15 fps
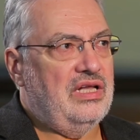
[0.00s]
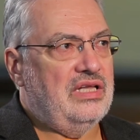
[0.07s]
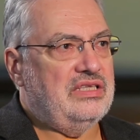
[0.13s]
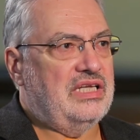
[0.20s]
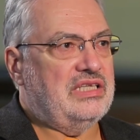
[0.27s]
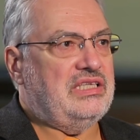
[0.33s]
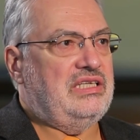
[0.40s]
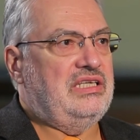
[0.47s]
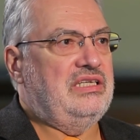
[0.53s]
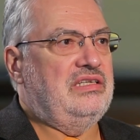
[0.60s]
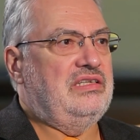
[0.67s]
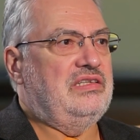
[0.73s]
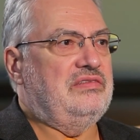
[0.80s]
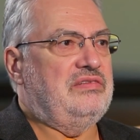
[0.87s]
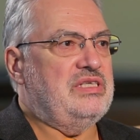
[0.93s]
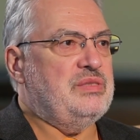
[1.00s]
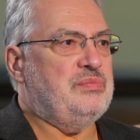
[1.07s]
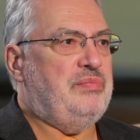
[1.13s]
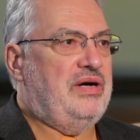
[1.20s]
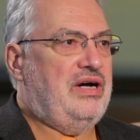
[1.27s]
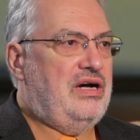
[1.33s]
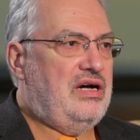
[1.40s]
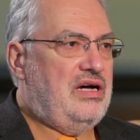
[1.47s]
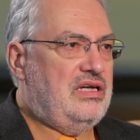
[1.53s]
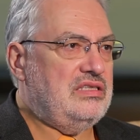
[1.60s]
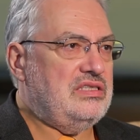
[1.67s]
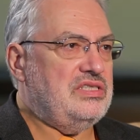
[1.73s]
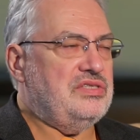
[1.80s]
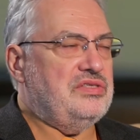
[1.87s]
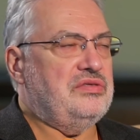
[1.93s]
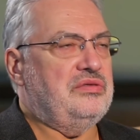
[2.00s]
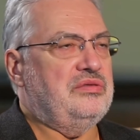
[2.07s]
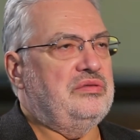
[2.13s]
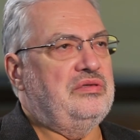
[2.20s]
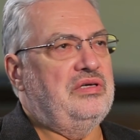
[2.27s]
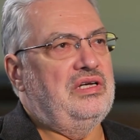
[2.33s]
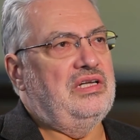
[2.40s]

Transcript: that in response to